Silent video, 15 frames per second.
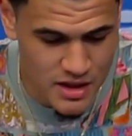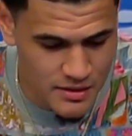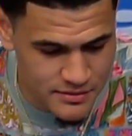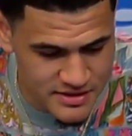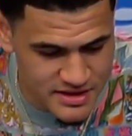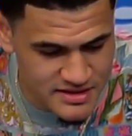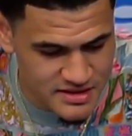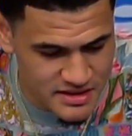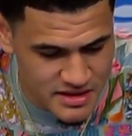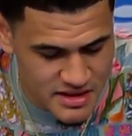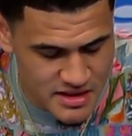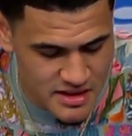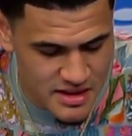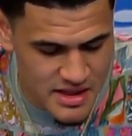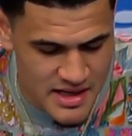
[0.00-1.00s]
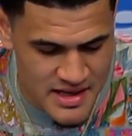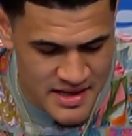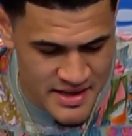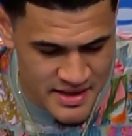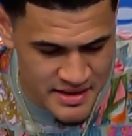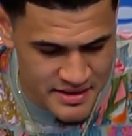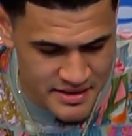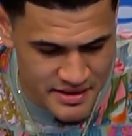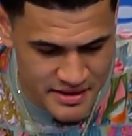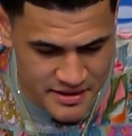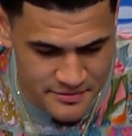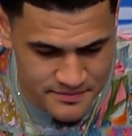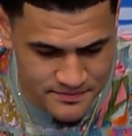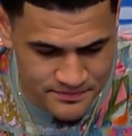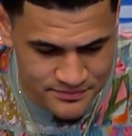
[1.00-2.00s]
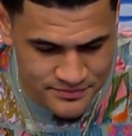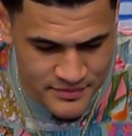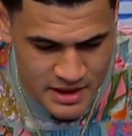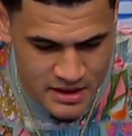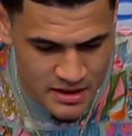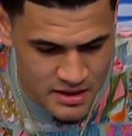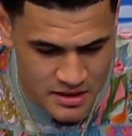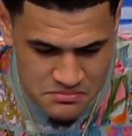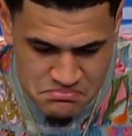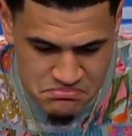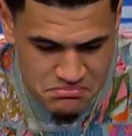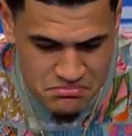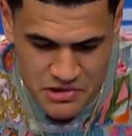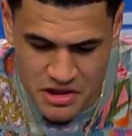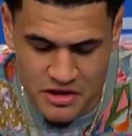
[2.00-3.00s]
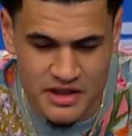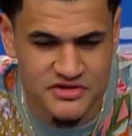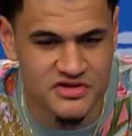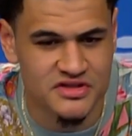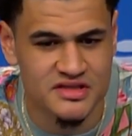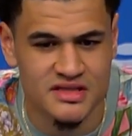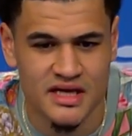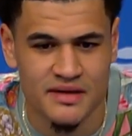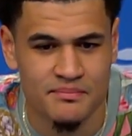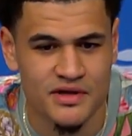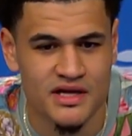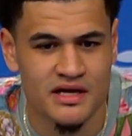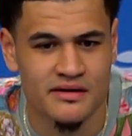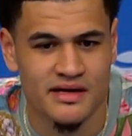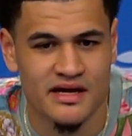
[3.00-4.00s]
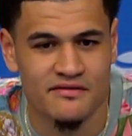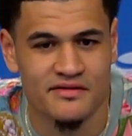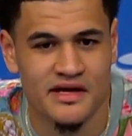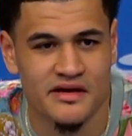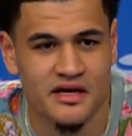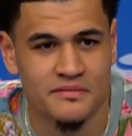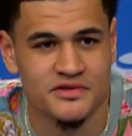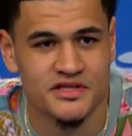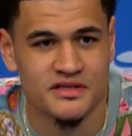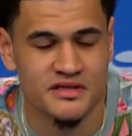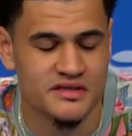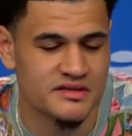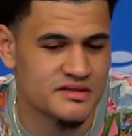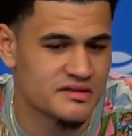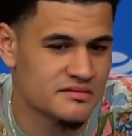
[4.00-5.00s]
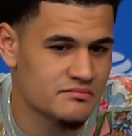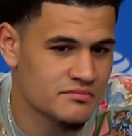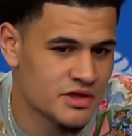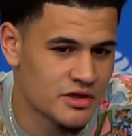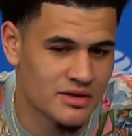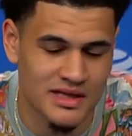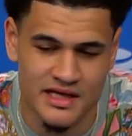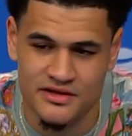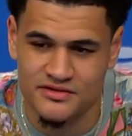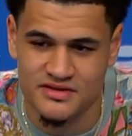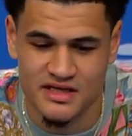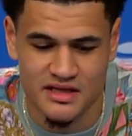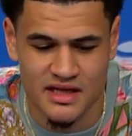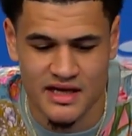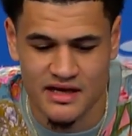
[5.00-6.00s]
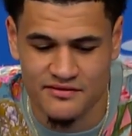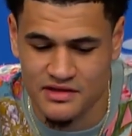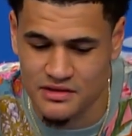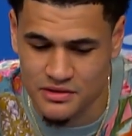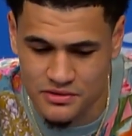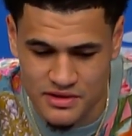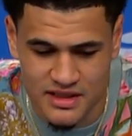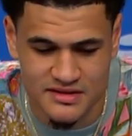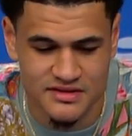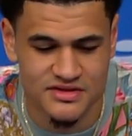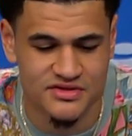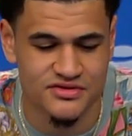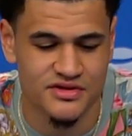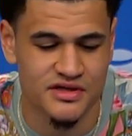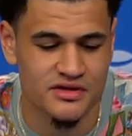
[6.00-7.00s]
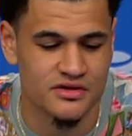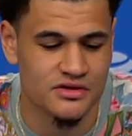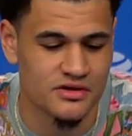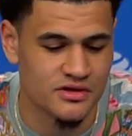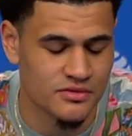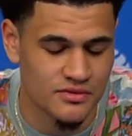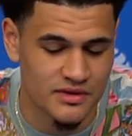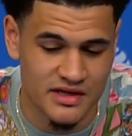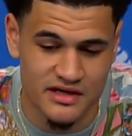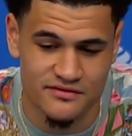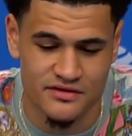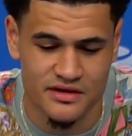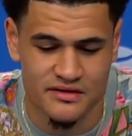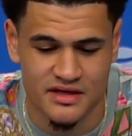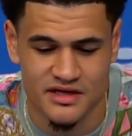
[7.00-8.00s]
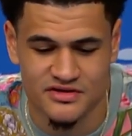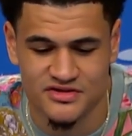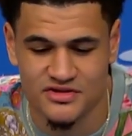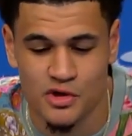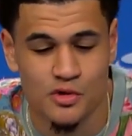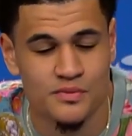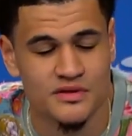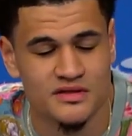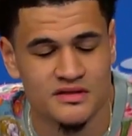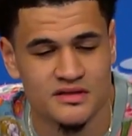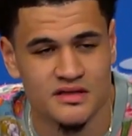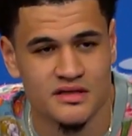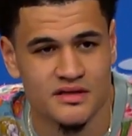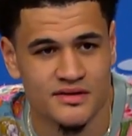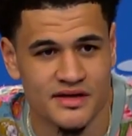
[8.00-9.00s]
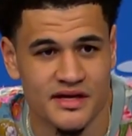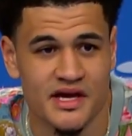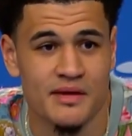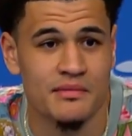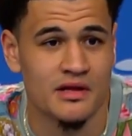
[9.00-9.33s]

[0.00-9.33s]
decently. And, you know, it's just like being able to have that option is, you know, like you said, like having Luka as a screen or whatever. I think it just opens the game a